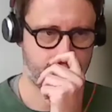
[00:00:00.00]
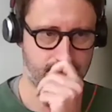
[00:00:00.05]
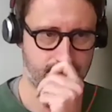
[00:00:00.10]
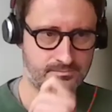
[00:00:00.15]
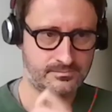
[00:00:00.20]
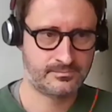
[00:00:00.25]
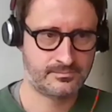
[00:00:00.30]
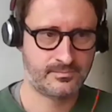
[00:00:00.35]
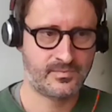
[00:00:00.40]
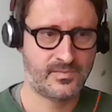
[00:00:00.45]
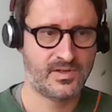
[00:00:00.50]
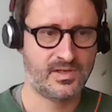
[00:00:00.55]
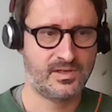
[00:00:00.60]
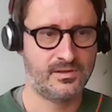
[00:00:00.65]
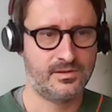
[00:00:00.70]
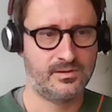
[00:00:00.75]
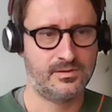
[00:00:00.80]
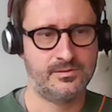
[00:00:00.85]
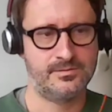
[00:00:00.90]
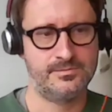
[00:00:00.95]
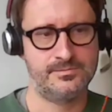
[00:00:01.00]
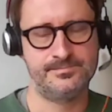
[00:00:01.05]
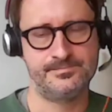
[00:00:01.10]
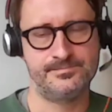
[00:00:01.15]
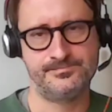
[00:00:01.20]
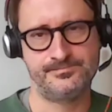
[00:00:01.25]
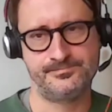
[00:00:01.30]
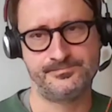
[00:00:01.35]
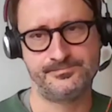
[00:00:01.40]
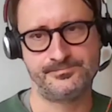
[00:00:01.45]
Let me just share my
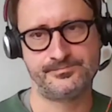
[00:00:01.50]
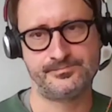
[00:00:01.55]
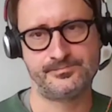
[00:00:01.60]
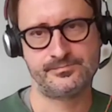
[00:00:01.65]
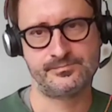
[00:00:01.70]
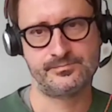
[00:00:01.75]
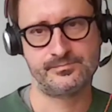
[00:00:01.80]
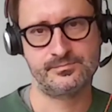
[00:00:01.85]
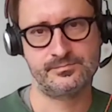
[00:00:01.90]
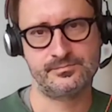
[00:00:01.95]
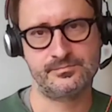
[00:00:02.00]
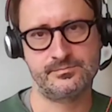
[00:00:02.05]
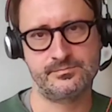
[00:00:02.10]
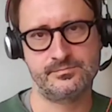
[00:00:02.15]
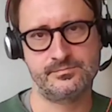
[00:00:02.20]
screen again.